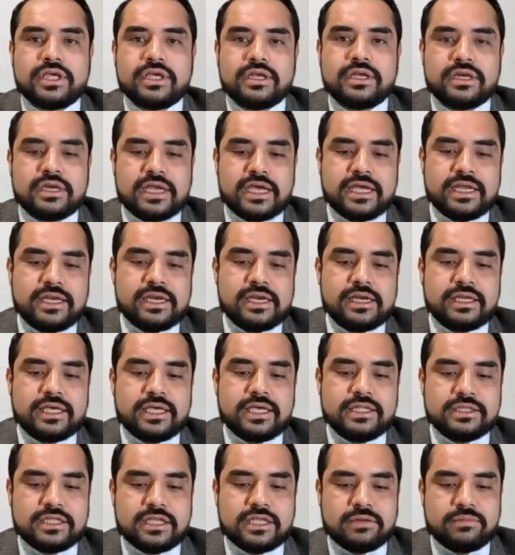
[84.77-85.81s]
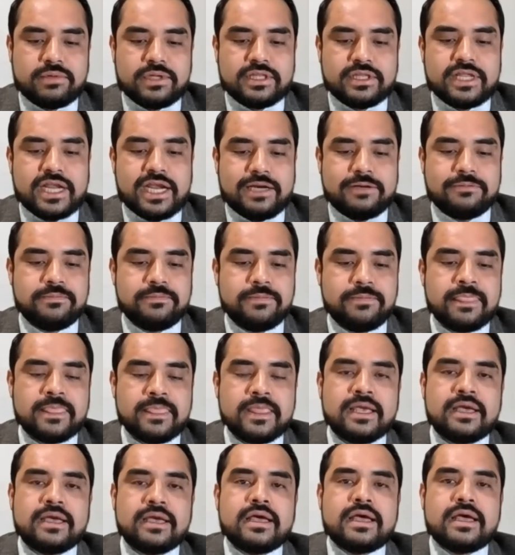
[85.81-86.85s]
their CV
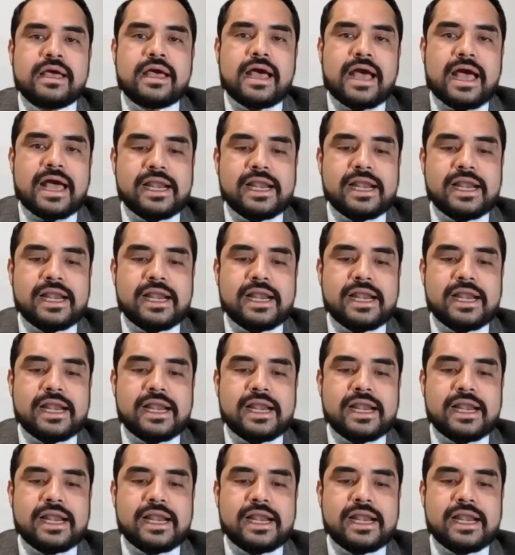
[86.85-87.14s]
in